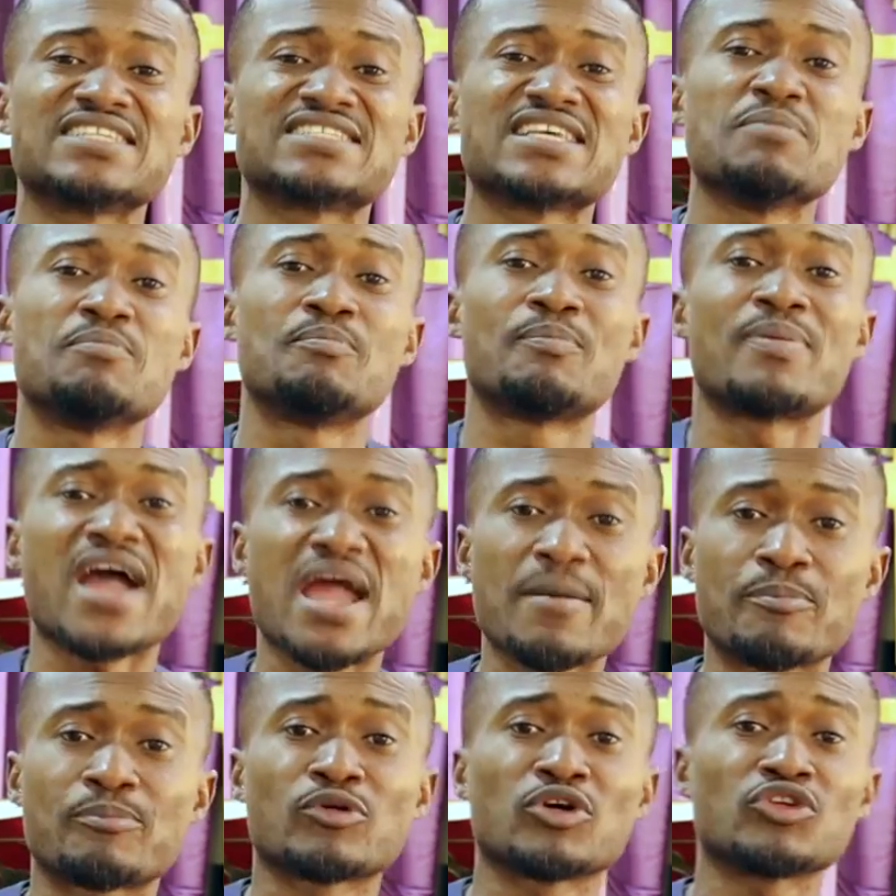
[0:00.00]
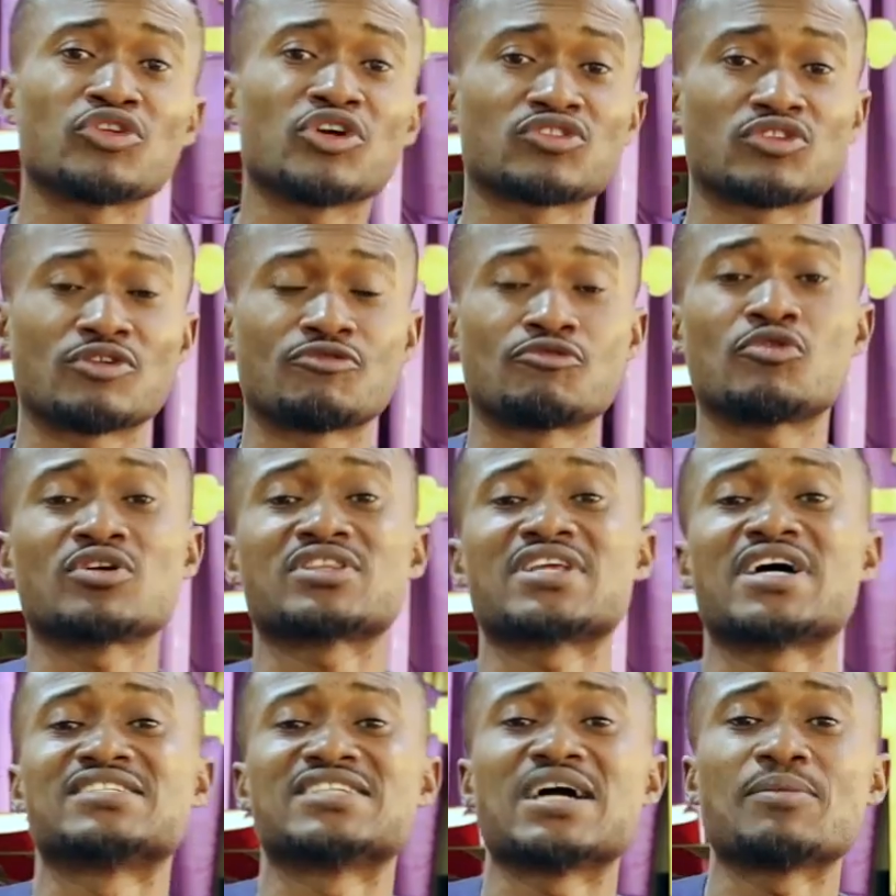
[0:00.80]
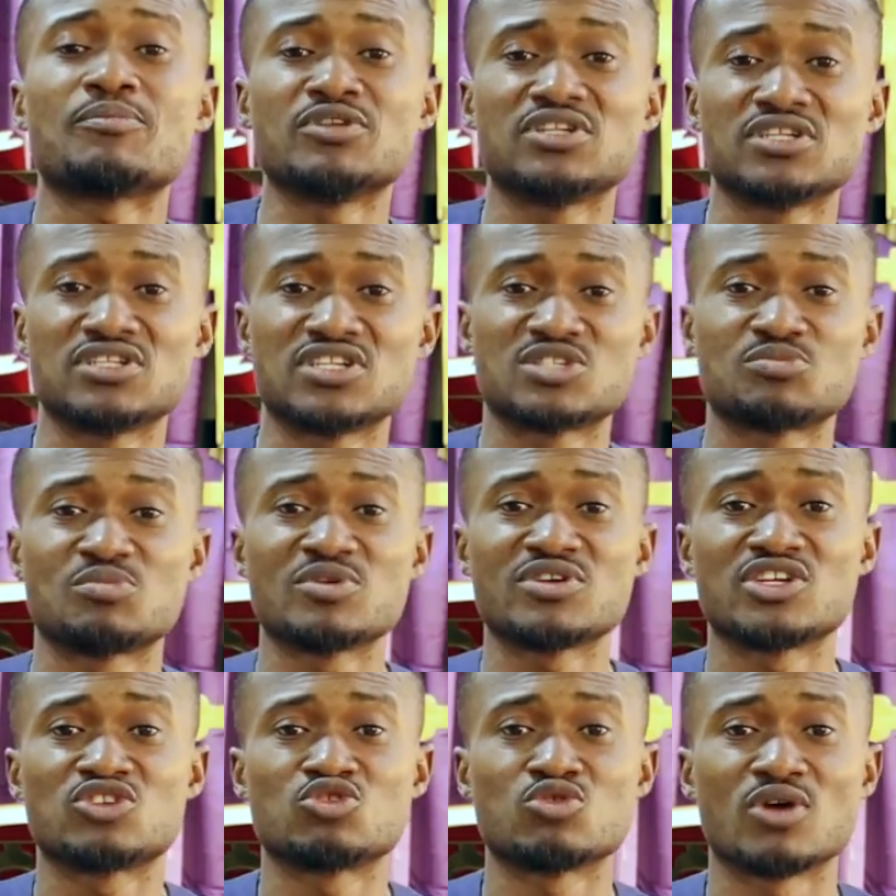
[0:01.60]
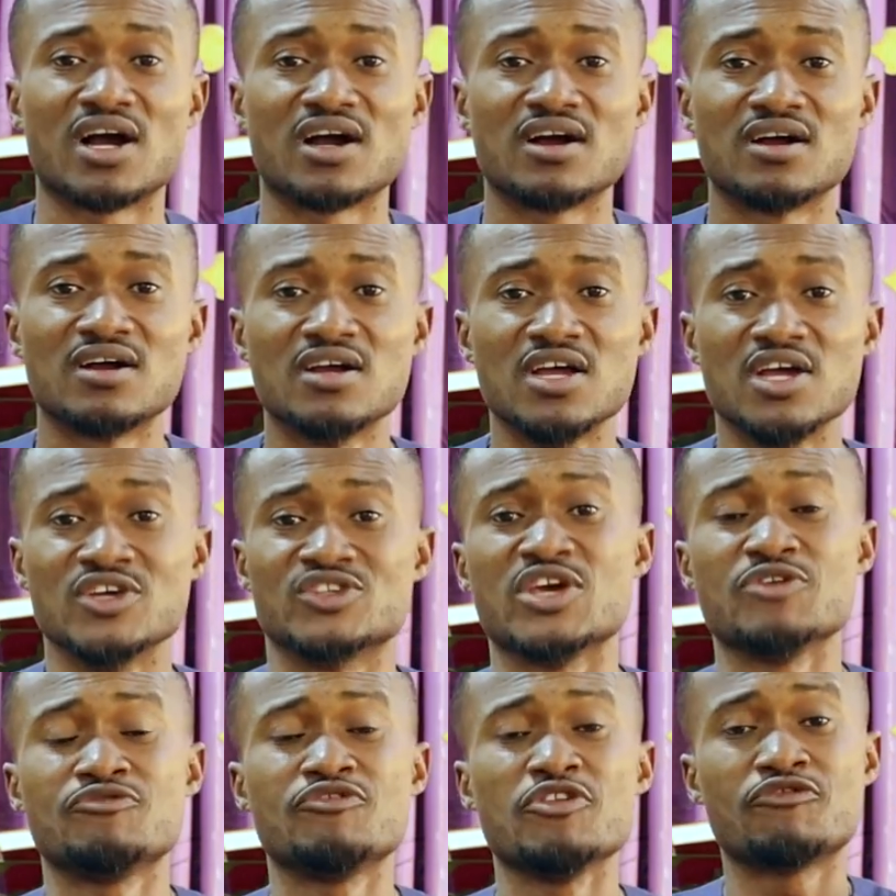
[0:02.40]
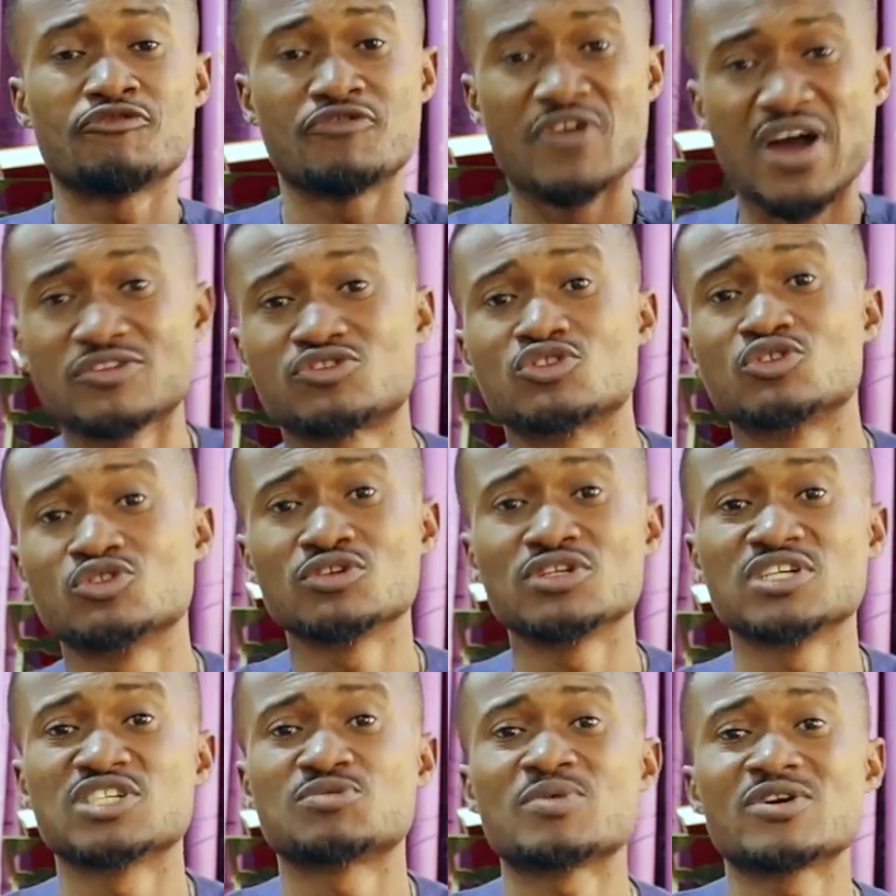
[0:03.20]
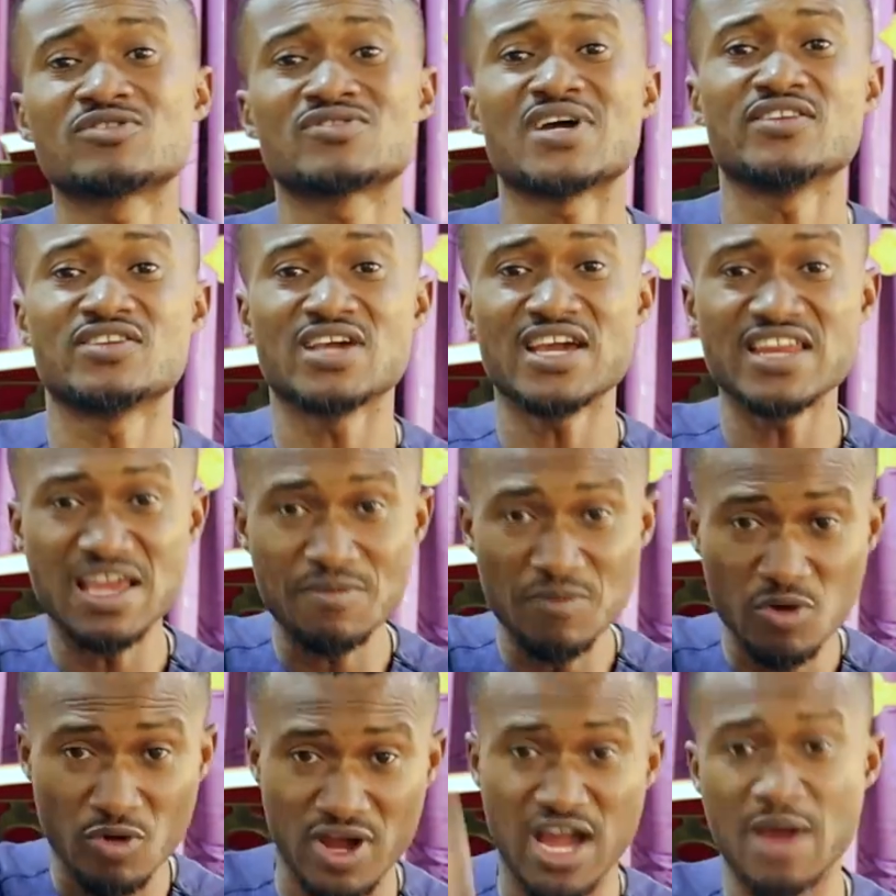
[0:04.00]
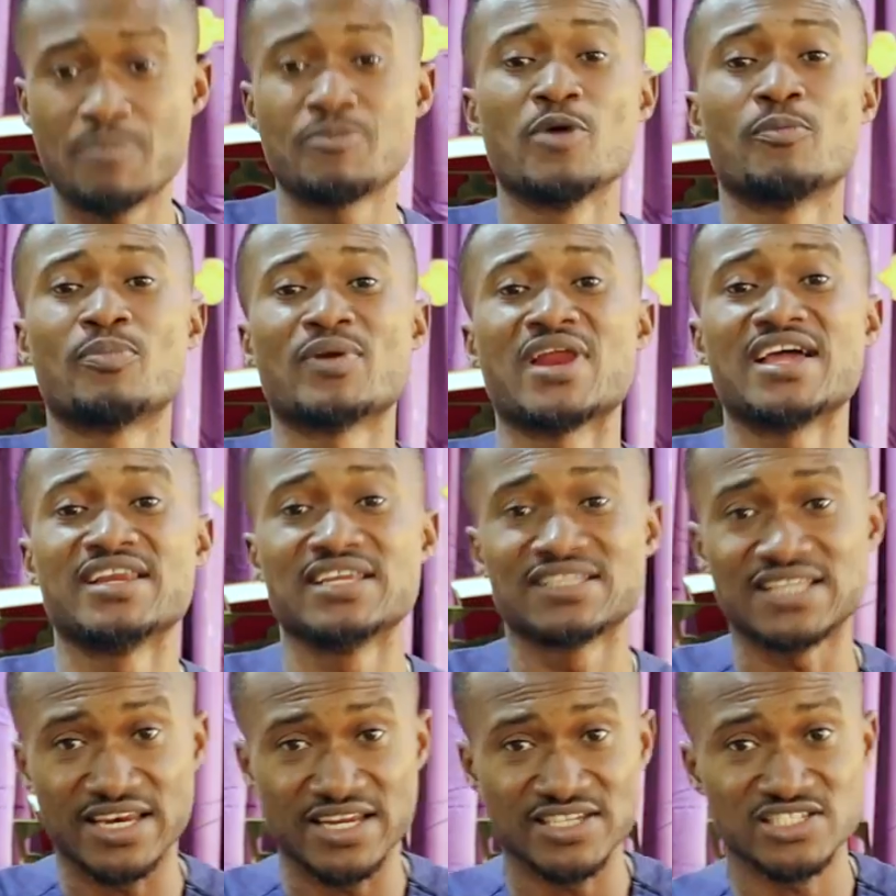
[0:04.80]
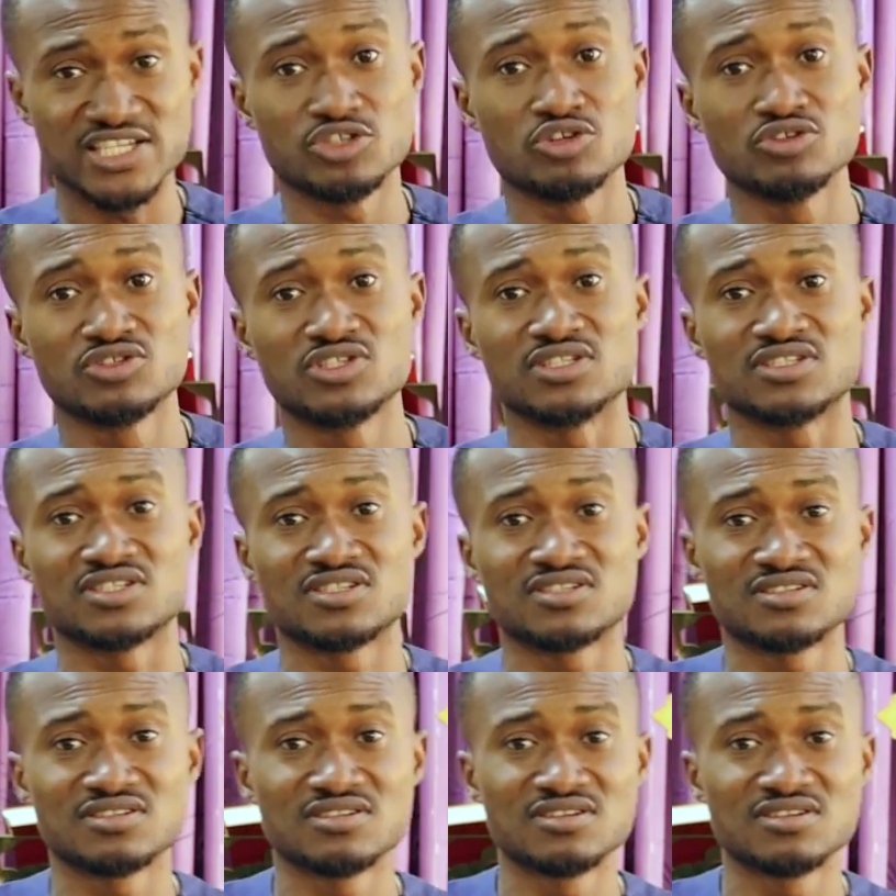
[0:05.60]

is a byproduct of what has happened in the spiritual. So if you fail to do the spiritual, the enemy will help you plan it and execute it.